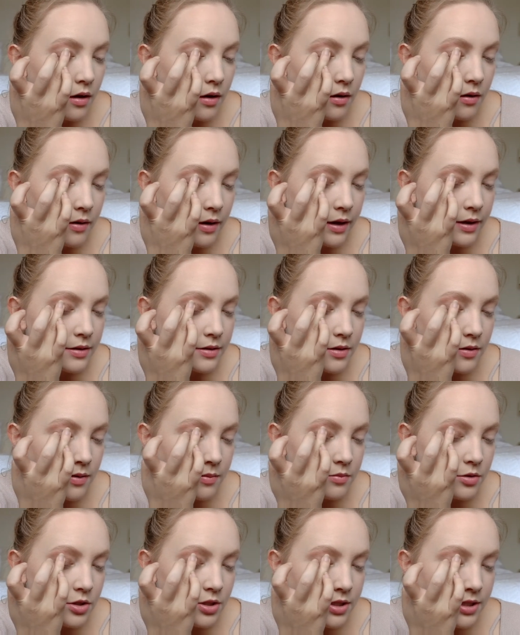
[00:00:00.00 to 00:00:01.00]
Okay, so
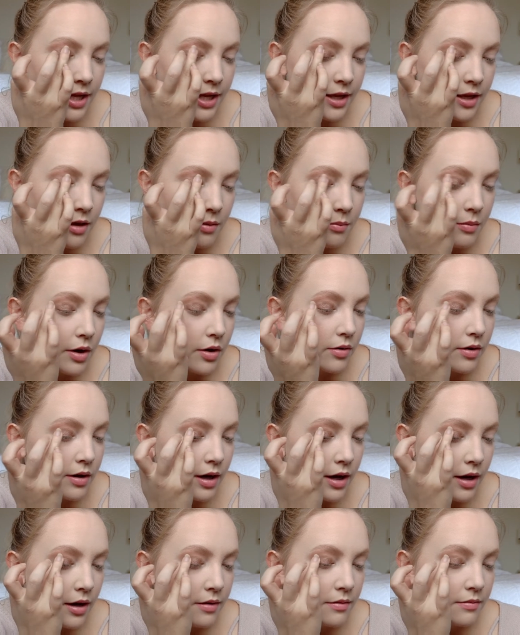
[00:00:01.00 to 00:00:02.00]
I'm just taking
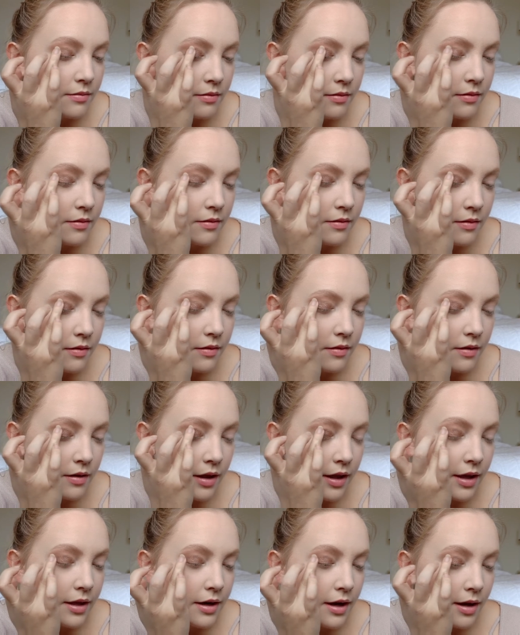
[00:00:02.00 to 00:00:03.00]
mocha
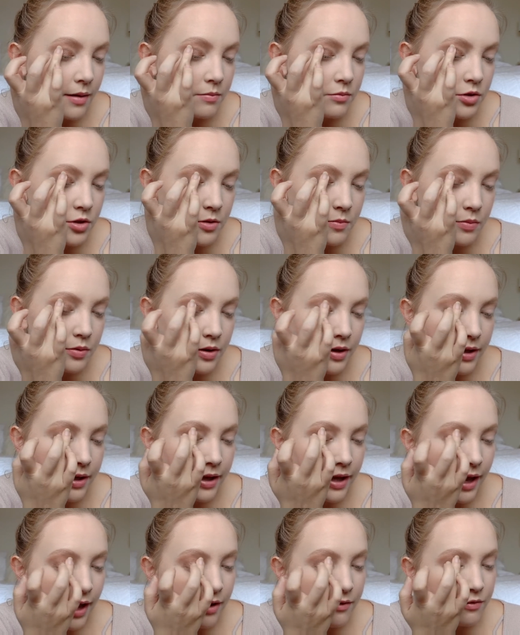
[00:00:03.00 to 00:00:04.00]
and I'm just putting
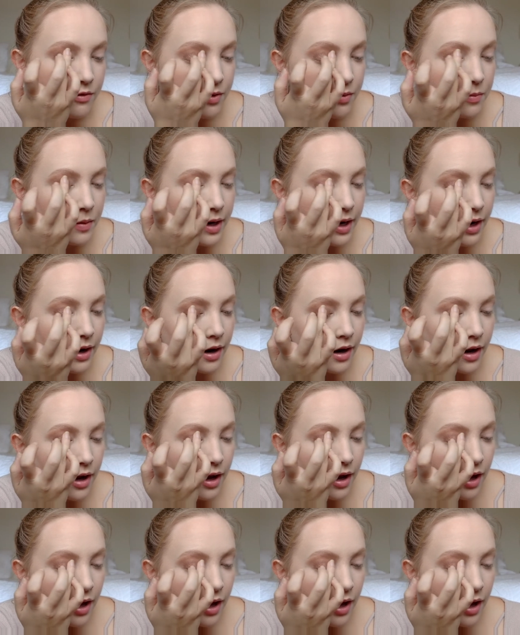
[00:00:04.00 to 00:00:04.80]
it everywhere